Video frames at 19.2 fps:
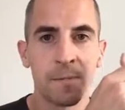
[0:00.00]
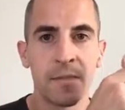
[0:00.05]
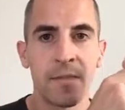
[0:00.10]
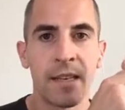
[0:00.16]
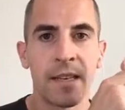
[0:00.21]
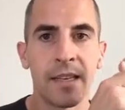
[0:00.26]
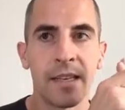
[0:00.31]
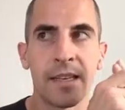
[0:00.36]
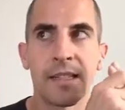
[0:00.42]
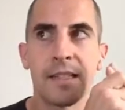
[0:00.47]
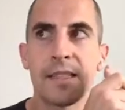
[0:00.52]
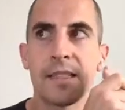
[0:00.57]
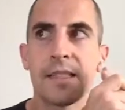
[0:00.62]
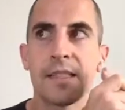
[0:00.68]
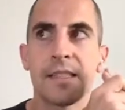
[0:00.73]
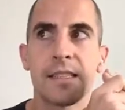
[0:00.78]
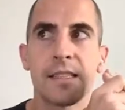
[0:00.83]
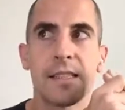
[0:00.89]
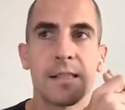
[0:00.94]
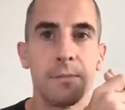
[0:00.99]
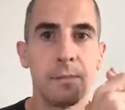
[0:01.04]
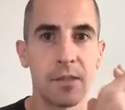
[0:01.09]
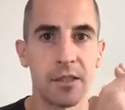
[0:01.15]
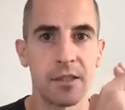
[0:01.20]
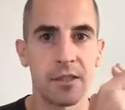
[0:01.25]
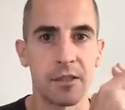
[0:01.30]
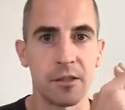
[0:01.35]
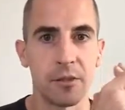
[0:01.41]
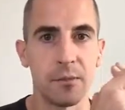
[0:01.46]
It's similar
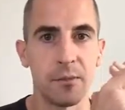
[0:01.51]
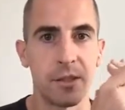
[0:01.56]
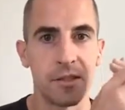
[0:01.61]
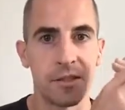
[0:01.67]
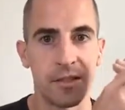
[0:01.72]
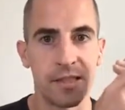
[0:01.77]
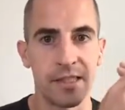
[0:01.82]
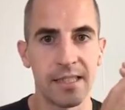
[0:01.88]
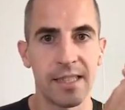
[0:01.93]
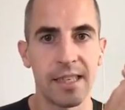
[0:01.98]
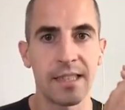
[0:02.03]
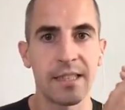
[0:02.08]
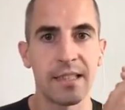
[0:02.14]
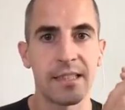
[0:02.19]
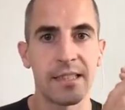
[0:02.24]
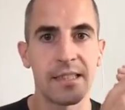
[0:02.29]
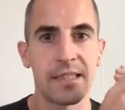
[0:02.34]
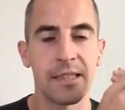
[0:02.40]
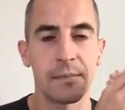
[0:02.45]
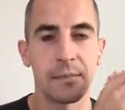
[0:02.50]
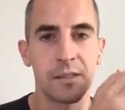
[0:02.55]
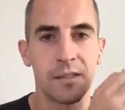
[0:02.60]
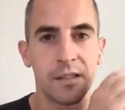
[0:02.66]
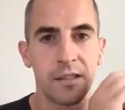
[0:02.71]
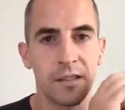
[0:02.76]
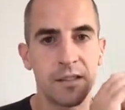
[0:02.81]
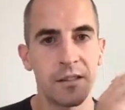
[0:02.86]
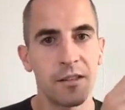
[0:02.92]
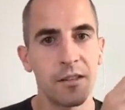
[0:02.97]
to, but not exactly the same as the
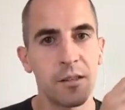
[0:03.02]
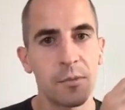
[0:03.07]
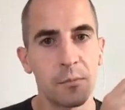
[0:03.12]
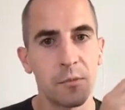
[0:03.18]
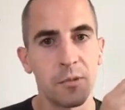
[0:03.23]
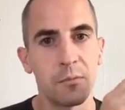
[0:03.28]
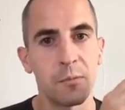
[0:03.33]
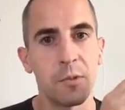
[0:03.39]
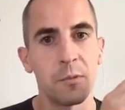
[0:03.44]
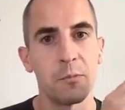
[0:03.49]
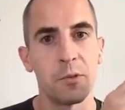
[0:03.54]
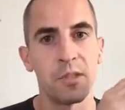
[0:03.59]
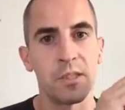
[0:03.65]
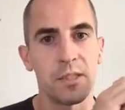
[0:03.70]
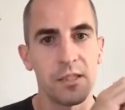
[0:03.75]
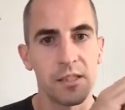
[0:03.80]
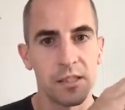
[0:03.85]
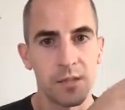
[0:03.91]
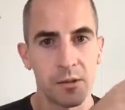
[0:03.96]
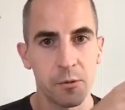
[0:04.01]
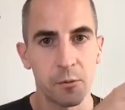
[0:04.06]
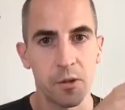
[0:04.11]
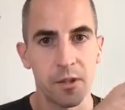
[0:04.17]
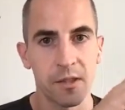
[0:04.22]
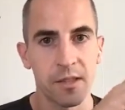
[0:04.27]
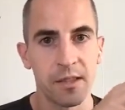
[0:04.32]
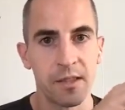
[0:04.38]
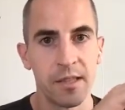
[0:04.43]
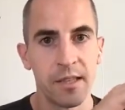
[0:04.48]
third movement, which is a
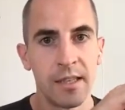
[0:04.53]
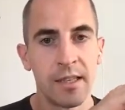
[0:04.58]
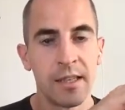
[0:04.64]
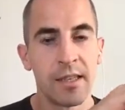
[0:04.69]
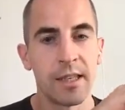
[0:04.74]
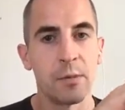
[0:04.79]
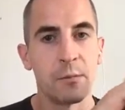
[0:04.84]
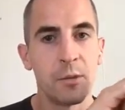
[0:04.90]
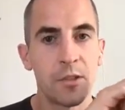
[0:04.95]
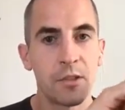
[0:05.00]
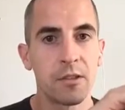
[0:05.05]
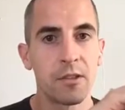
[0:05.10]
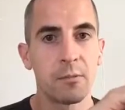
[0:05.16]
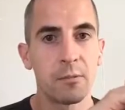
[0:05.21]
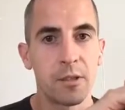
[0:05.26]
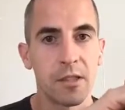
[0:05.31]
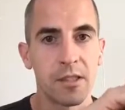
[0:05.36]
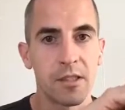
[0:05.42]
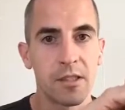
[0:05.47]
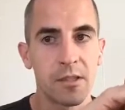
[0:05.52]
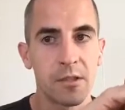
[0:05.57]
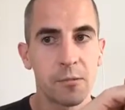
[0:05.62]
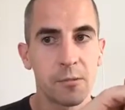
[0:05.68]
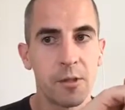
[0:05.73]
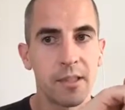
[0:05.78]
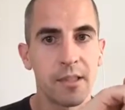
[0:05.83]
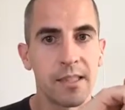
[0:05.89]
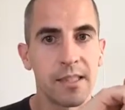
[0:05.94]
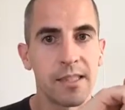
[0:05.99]
squat. And we all know what a
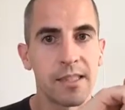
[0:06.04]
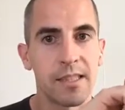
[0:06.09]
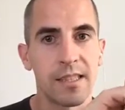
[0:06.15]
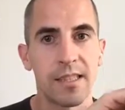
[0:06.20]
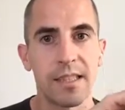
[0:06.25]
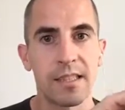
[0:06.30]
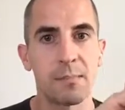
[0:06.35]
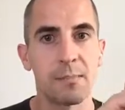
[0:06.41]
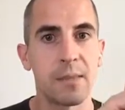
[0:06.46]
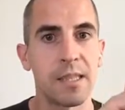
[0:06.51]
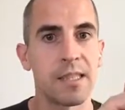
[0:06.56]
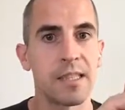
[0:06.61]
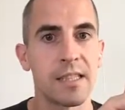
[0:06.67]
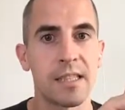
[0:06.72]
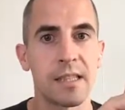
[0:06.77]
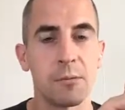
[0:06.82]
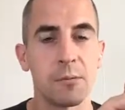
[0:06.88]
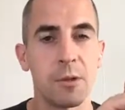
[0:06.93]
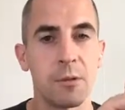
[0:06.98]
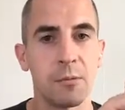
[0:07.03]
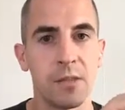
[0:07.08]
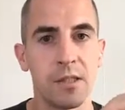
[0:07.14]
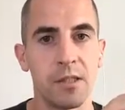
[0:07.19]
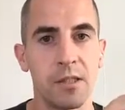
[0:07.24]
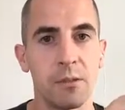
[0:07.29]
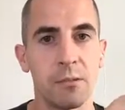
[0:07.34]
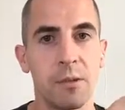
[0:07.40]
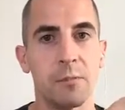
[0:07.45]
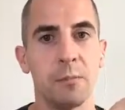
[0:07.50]
squat is, and that's basically what we
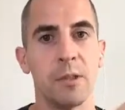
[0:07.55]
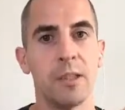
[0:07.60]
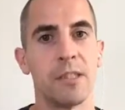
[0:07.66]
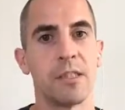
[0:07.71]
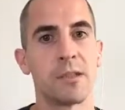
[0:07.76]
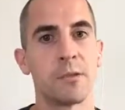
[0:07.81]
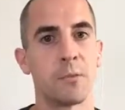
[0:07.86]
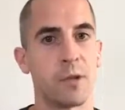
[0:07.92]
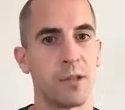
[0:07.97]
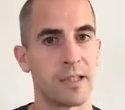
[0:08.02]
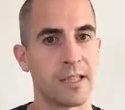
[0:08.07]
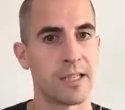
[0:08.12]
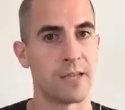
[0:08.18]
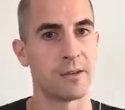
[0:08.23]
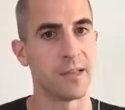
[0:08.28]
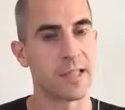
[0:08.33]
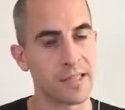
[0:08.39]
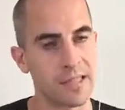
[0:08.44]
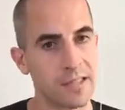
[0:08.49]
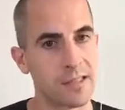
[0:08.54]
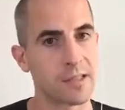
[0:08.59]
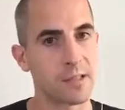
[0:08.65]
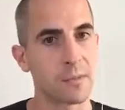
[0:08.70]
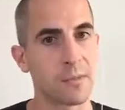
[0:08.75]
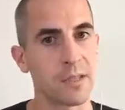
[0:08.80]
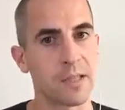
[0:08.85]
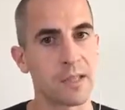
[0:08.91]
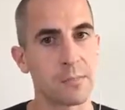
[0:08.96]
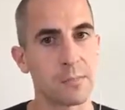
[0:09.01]
do when we squat down next to
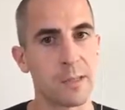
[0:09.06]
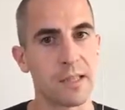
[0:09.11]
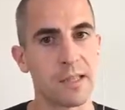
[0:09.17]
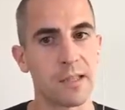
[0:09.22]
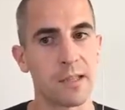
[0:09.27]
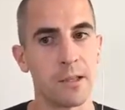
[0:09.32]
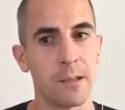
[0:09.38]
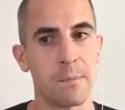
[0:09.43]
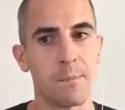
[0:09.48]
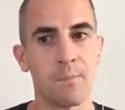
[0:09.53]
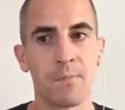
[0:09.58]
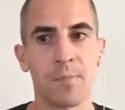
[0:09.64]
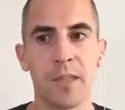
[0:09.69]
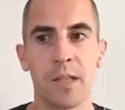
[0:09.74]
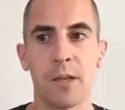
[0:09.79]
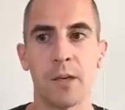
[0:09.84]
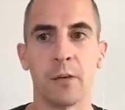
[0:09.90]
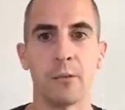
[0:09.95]
something to pick it up, or we